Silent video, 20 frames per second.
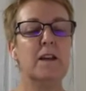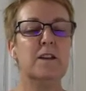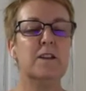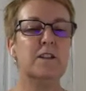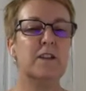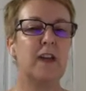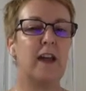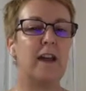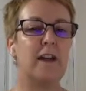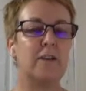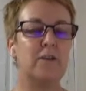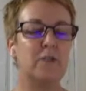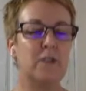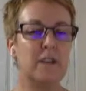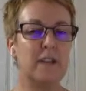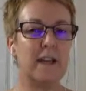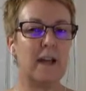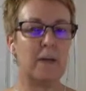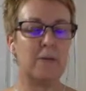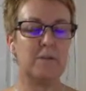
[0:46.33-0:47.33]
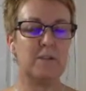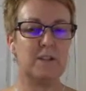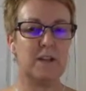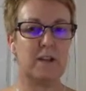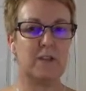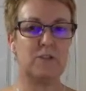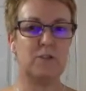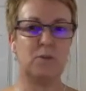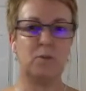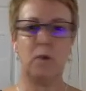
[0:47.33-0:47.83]
And it really comes down
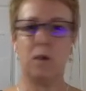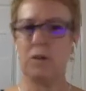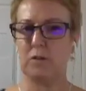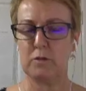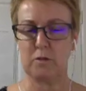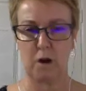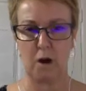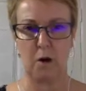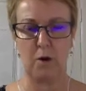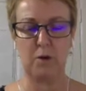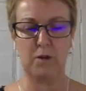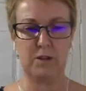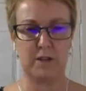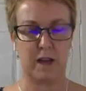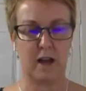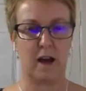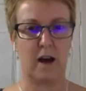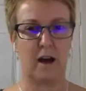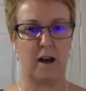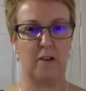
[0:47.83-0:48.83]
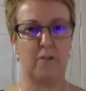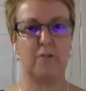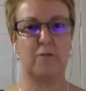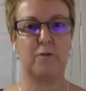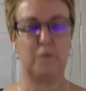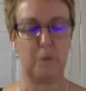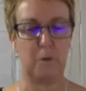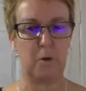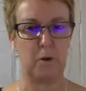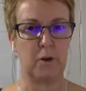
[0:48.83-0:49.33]
to what your goals are
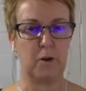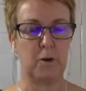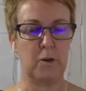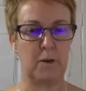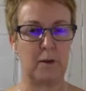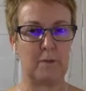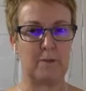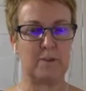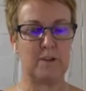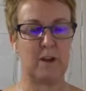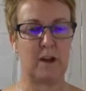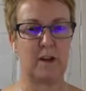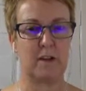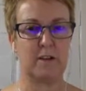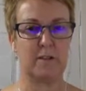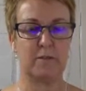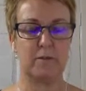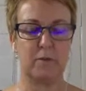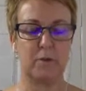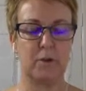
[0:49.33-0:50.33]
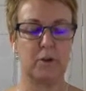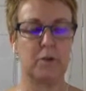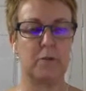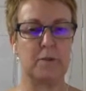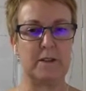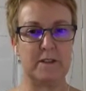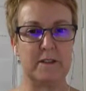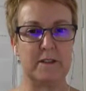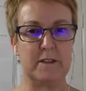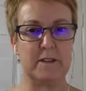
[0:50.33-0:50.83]
for your website and for your
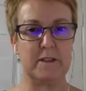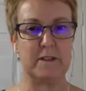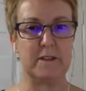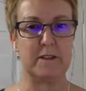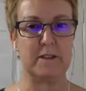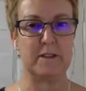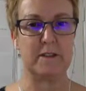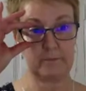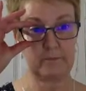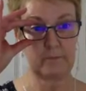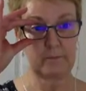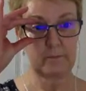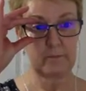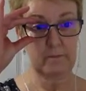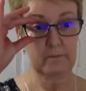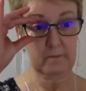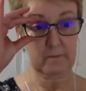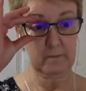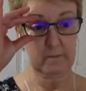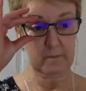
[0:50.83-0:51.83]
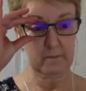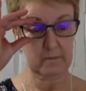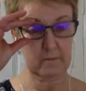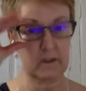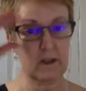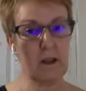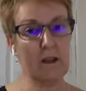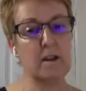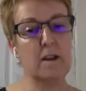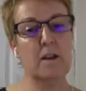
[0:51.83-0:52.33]
business.
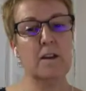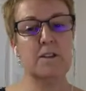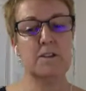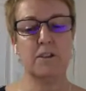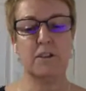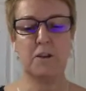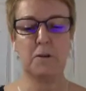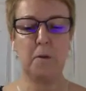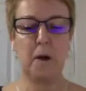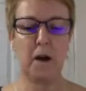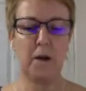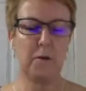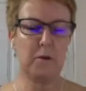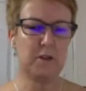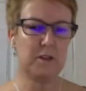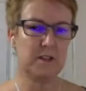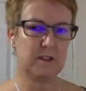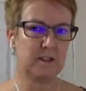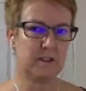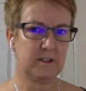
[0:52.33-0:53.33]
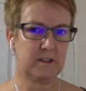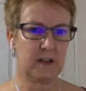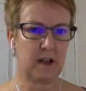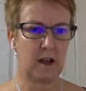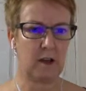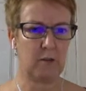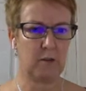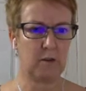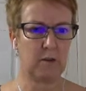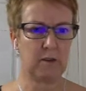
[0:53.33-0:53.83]
So you might want to just
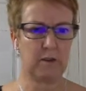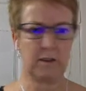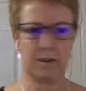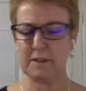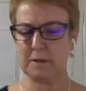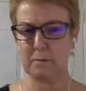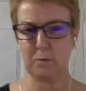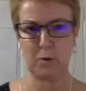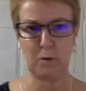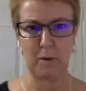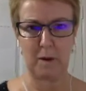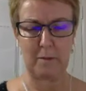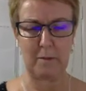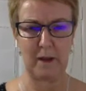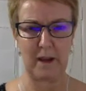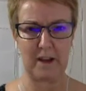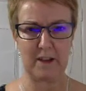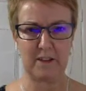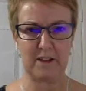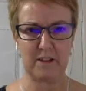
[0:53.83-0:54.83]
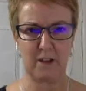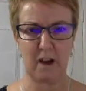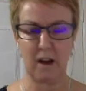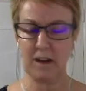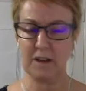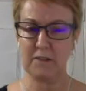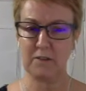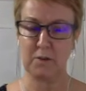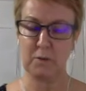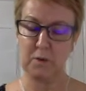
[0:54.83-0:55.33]
start with a simple one-page site
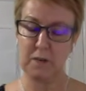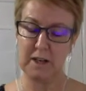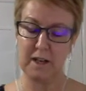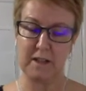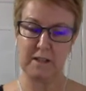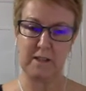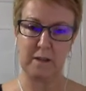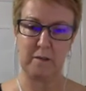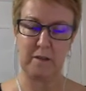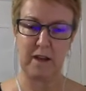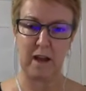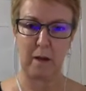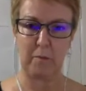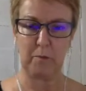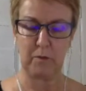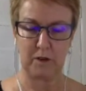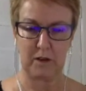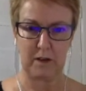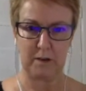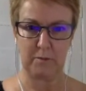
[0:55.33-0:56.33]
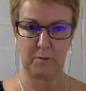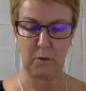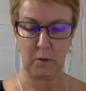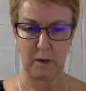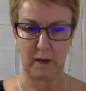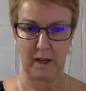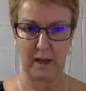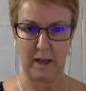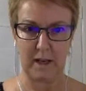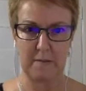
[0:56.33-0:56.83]
if you want to get something up really
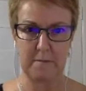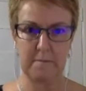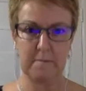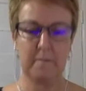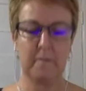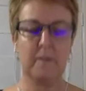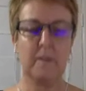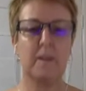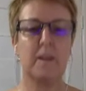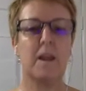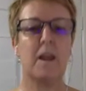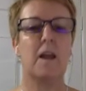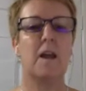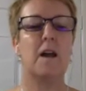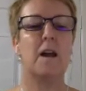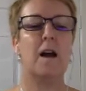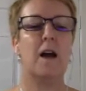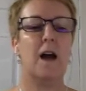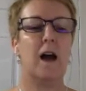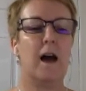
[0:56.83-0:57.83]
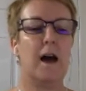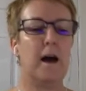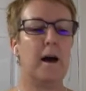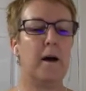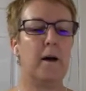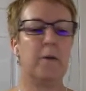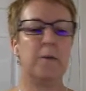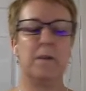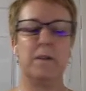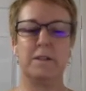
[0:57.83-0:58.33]
quickly.
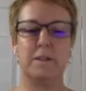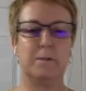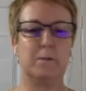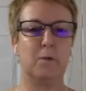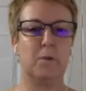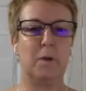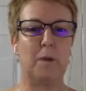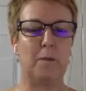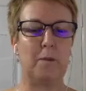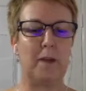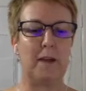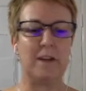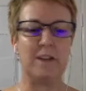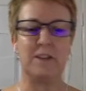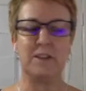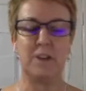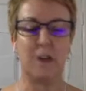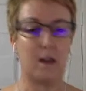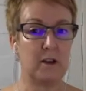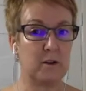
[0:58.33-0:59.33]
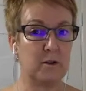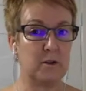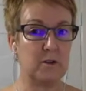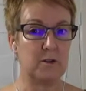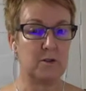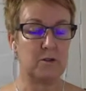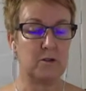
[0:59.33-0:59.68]
A simple one-page site could